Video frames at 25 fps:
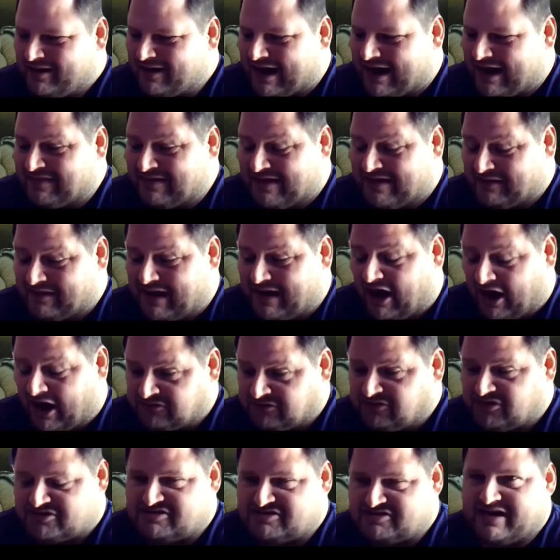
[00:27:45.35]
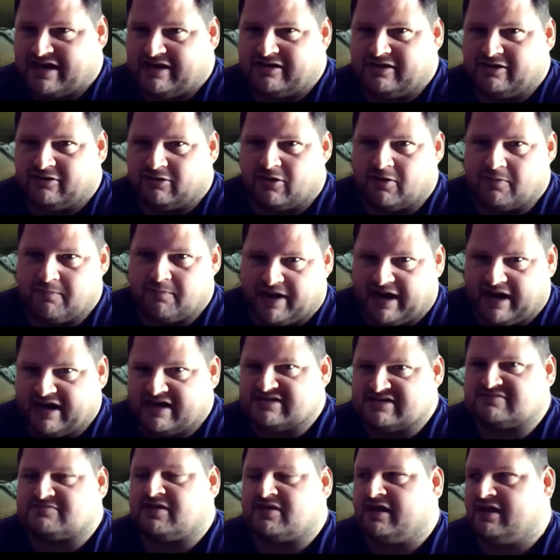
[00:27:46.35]
And then understanding your own
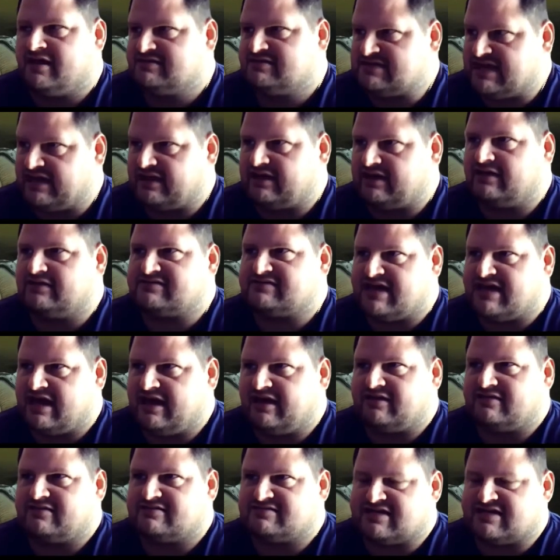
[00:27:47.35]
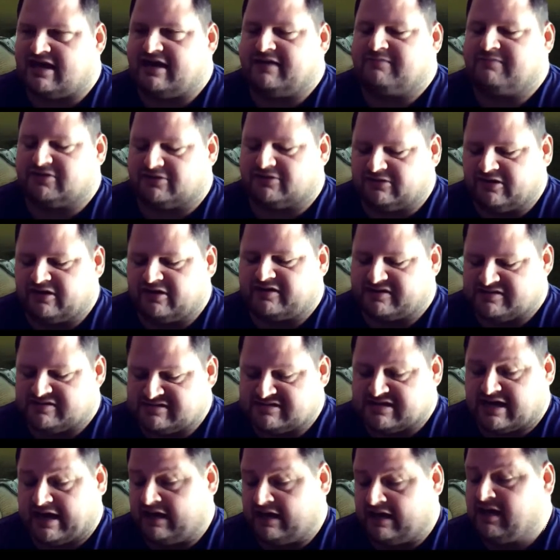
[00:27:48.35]
bias, taking the time to look and
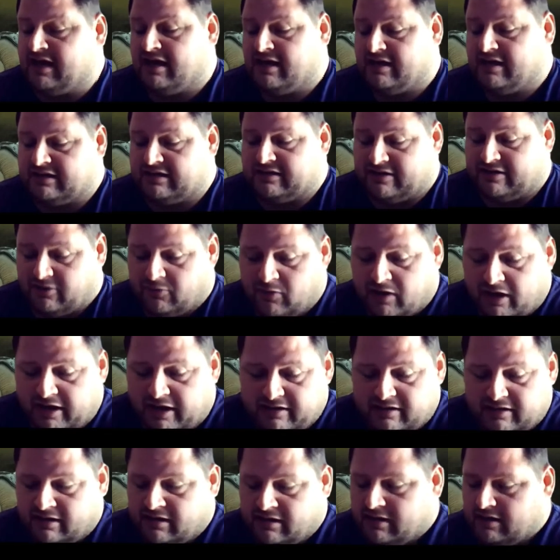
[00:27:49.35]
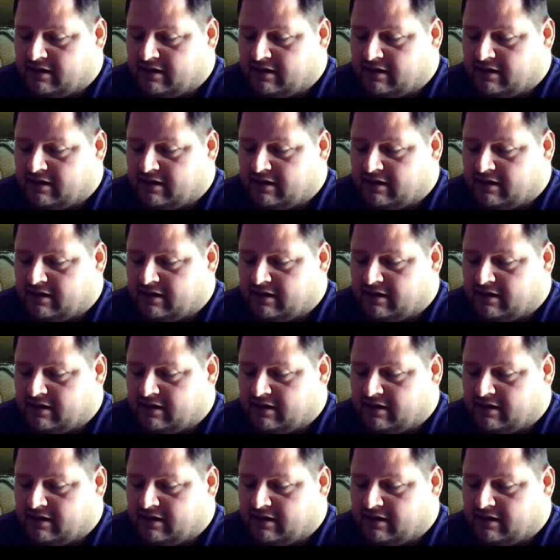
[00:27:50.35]
say, you know what?